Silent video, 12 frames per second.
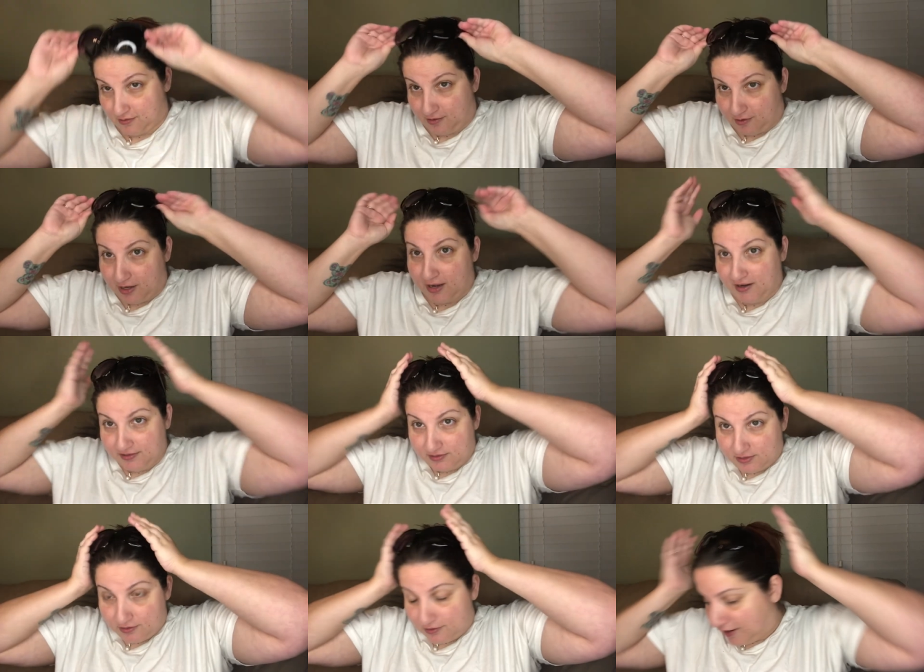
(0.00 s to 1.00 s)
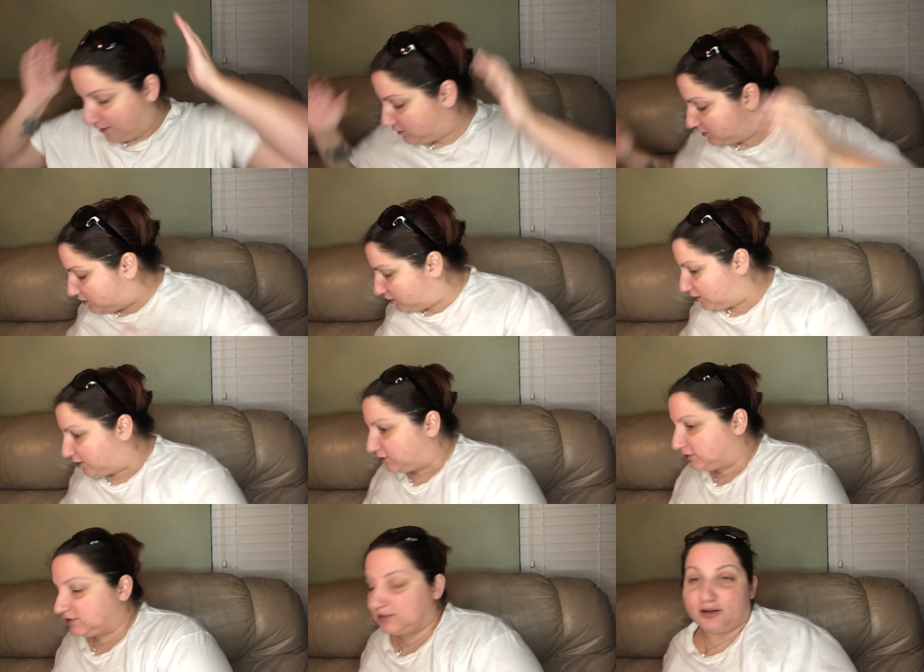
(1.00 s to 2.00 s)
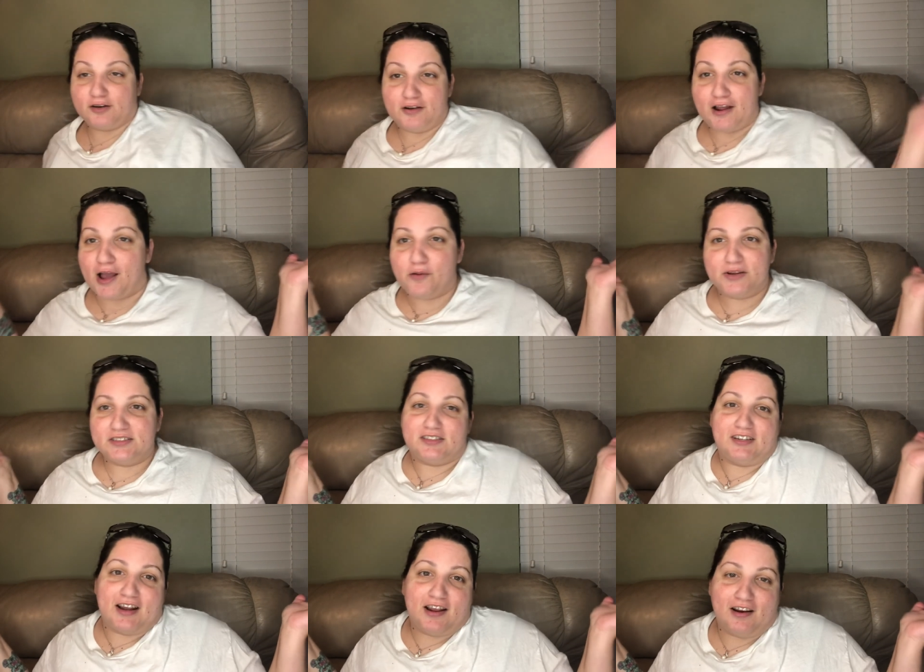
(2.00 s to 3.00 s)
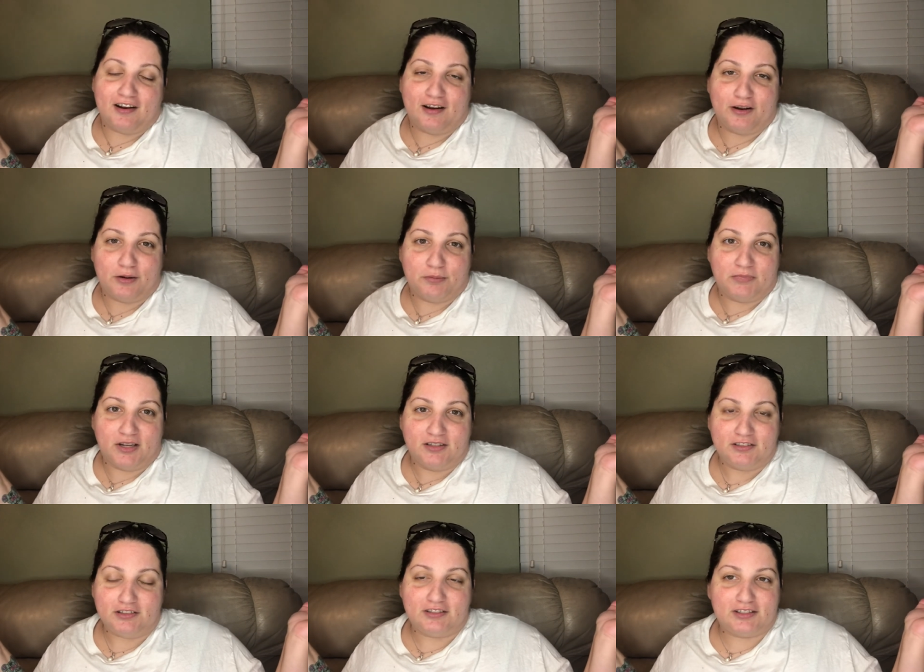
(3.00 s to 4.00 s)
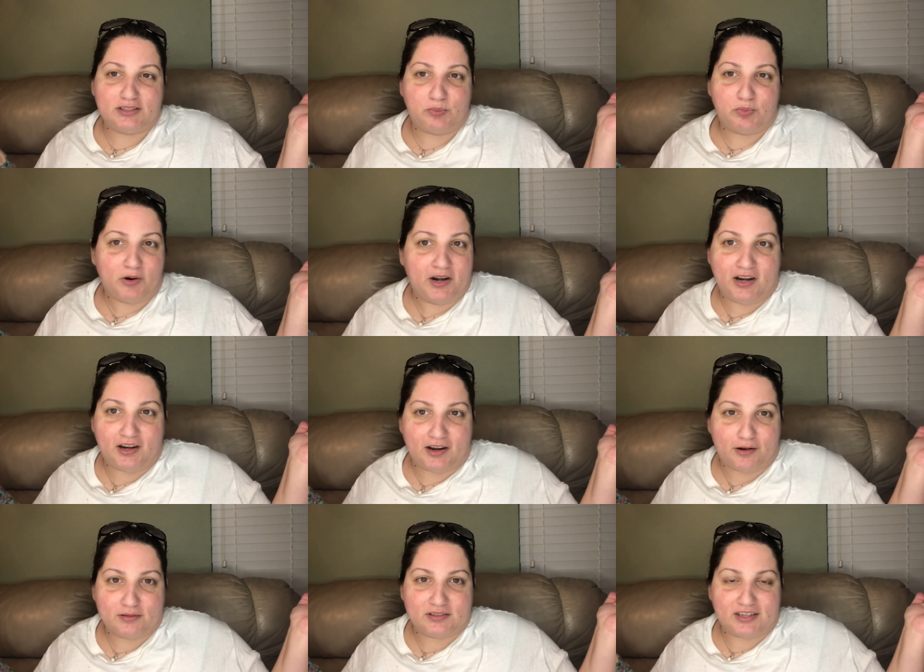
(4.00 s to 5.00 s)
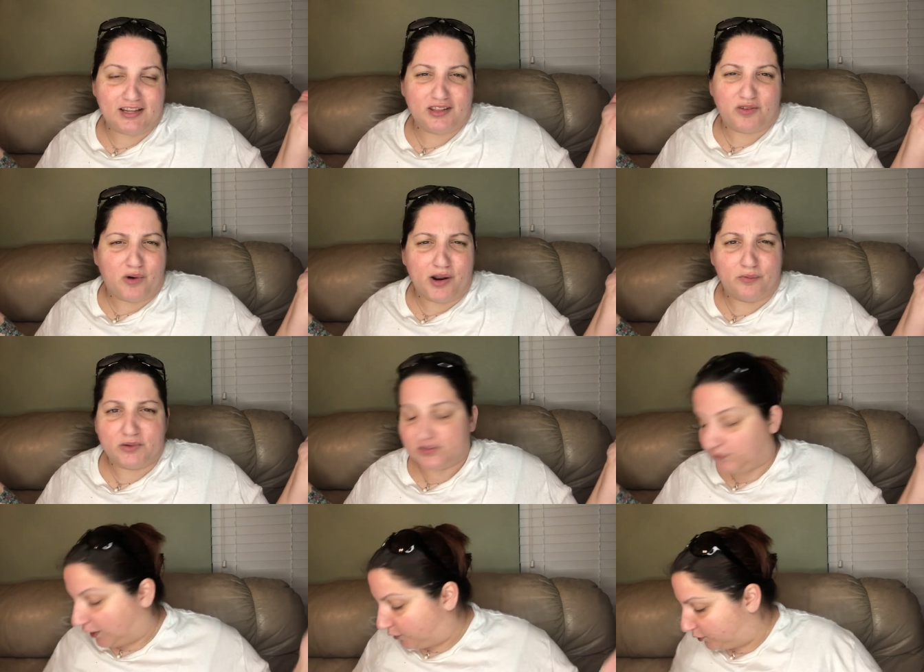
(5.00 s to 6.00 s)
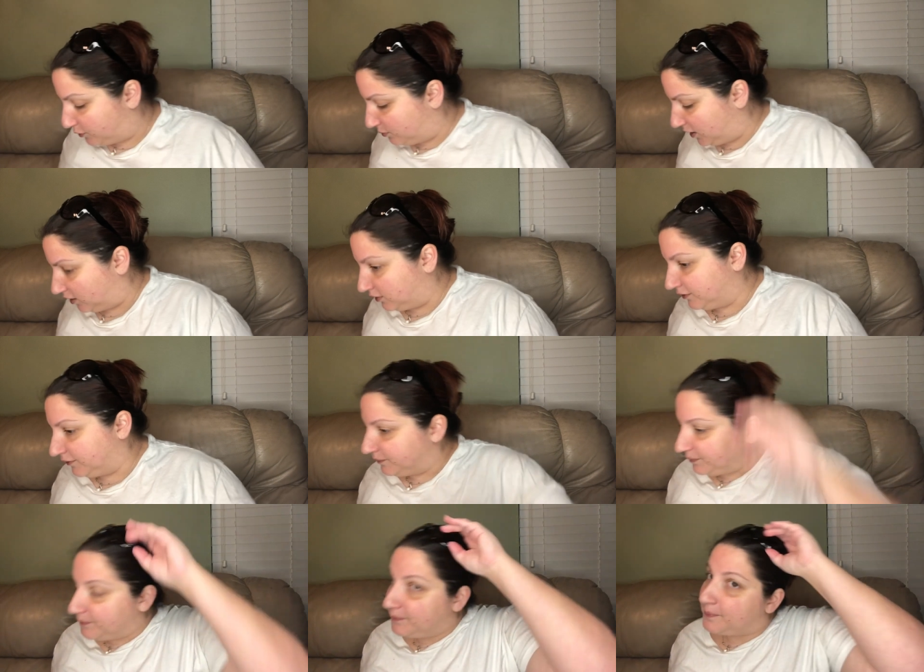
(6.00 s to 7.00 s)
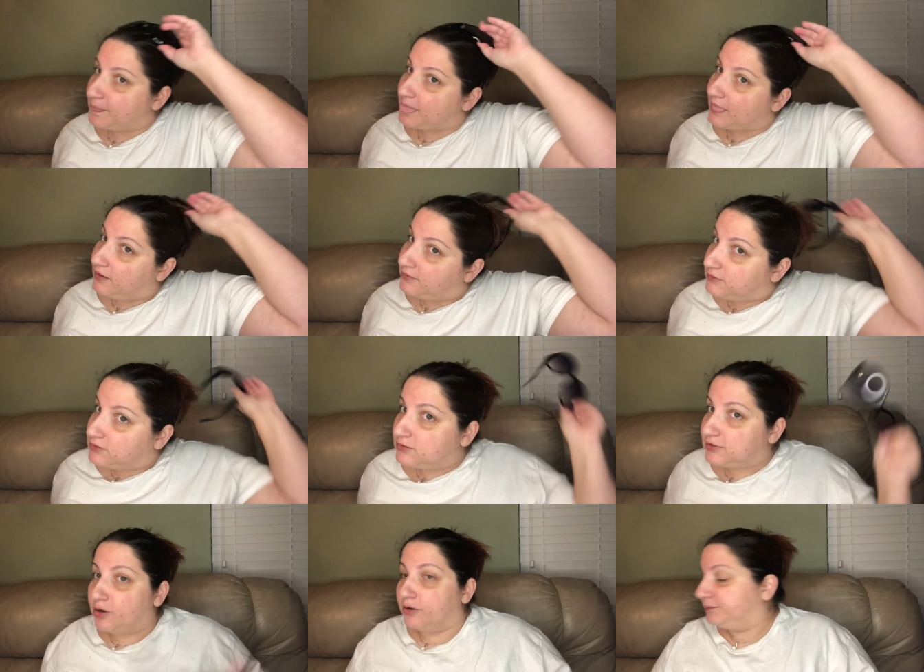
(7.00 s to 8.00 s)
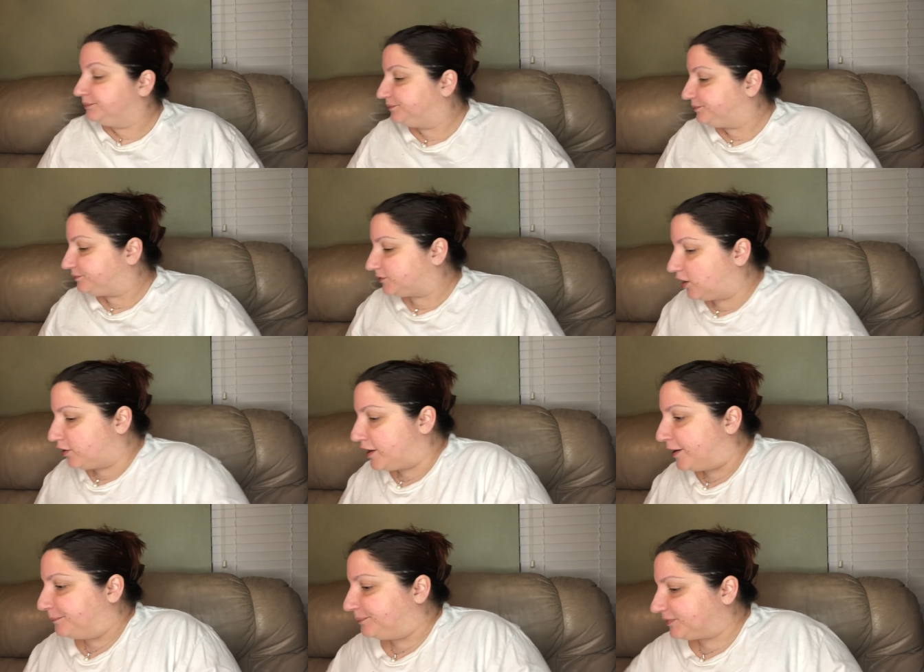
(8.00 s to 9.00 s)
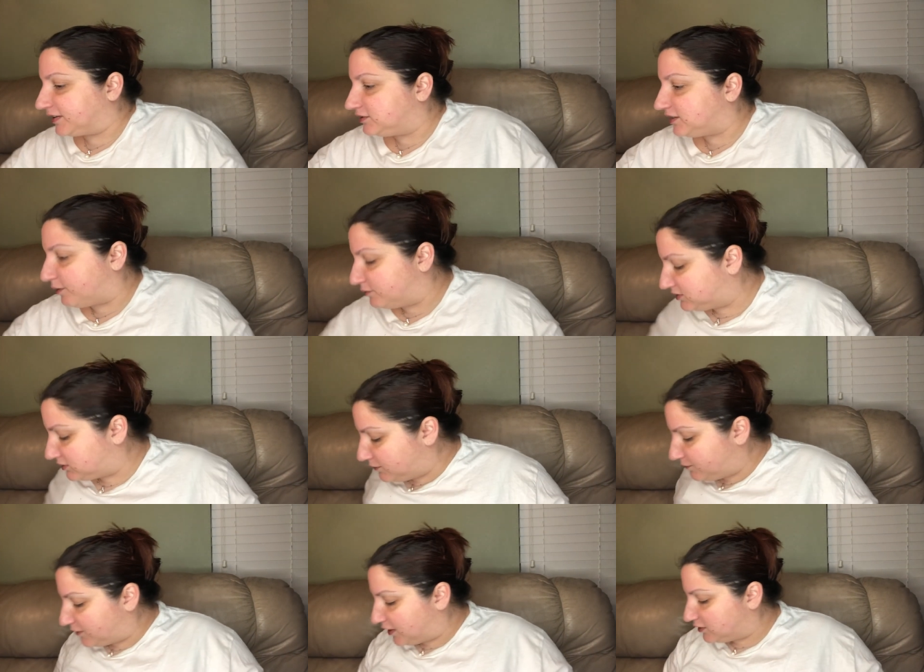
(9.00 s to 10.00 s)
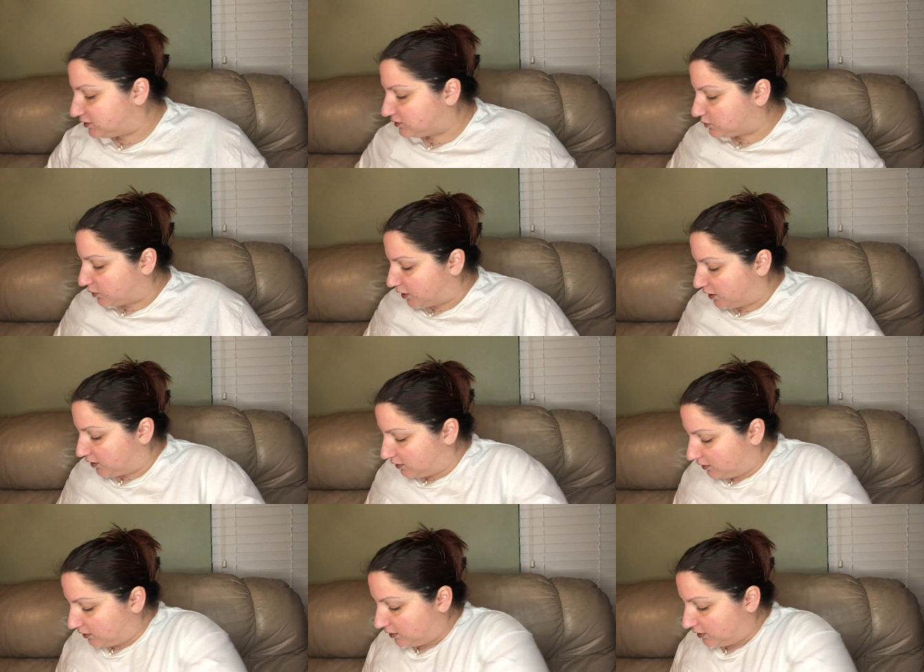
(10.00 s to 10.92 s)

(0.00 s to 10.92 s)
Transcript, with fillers: Okay, so that's those. So I wasn't disappointed. Either one was fine with me. So, okay, so that was the first one.